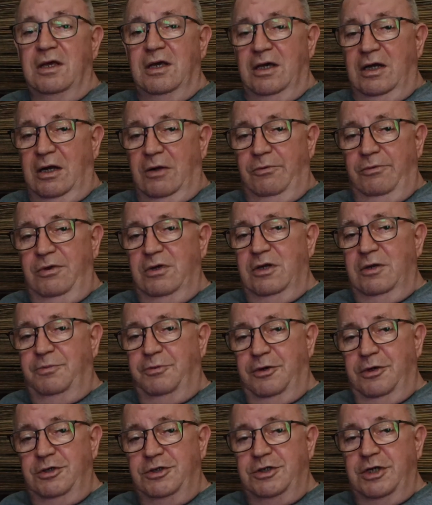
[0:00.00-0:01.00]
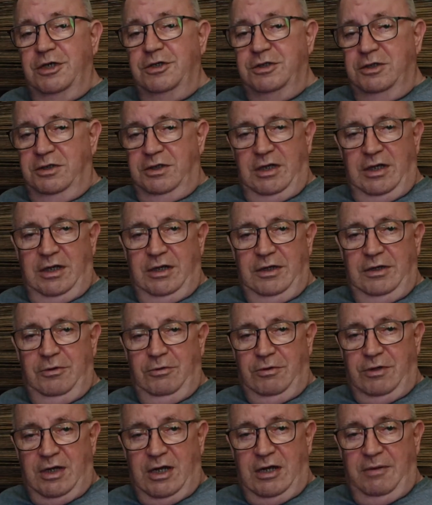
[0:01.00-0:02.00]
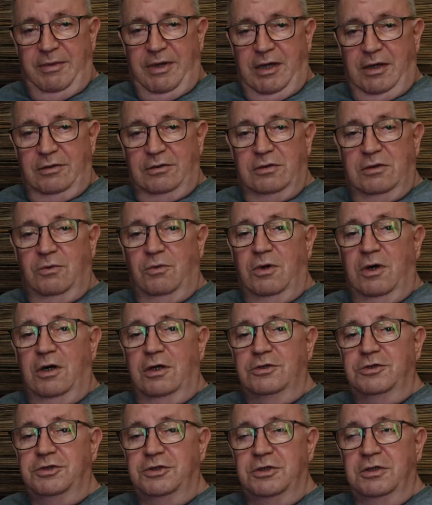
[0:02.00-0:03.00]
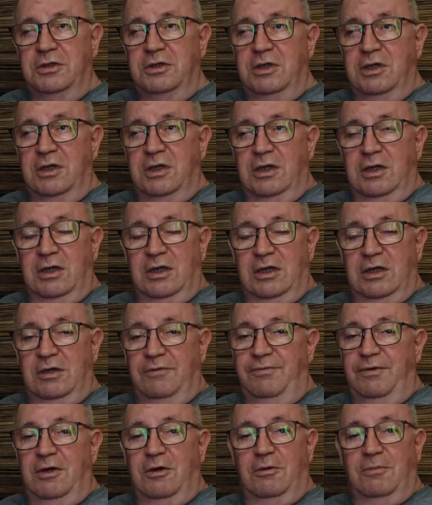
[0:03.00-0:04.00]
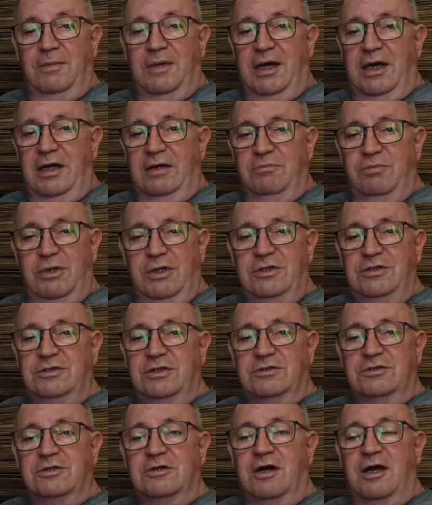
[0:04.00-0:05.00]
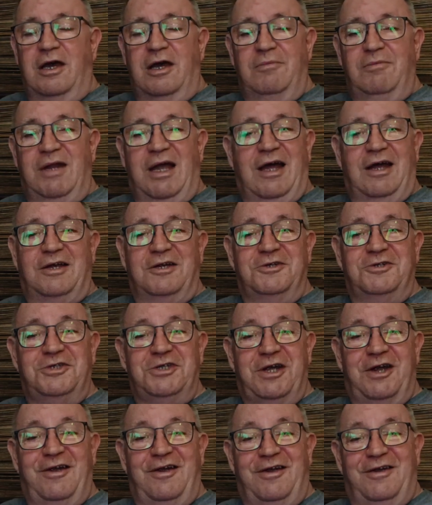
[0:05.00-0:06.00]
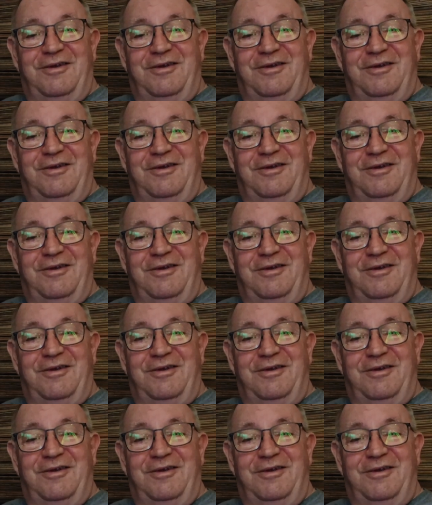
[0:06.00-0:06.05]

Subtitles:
And I really appreciate you taking your time out to watch. If you don't mind, please subscribe, like, and share.